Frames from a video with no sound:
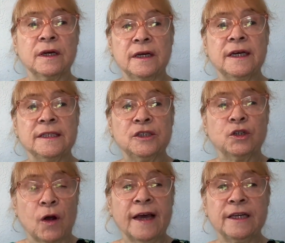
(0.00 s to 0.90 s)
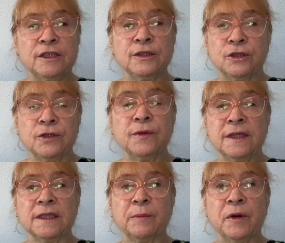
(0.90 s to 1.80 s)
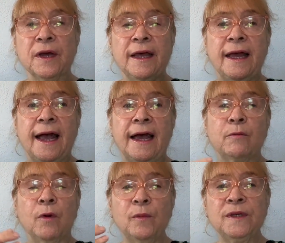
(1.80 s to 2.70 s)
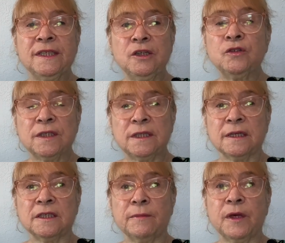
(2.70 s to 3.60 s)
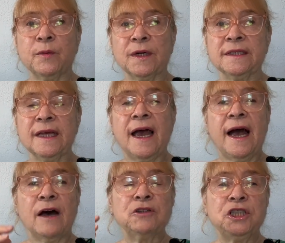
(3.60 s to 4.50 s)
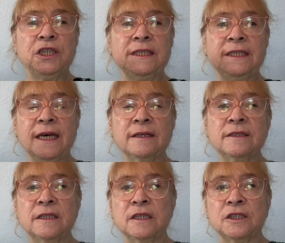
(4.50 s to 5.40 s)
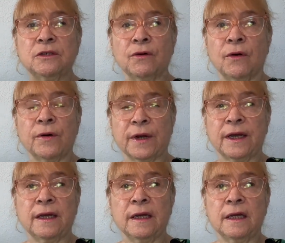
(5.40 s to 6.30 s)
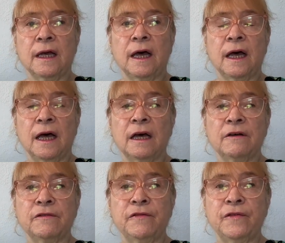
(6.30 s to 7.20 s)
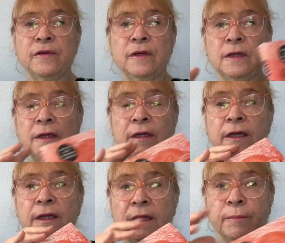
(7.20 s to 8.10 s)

is trying to do in this book. And what was interesting to me was how she tells the story of the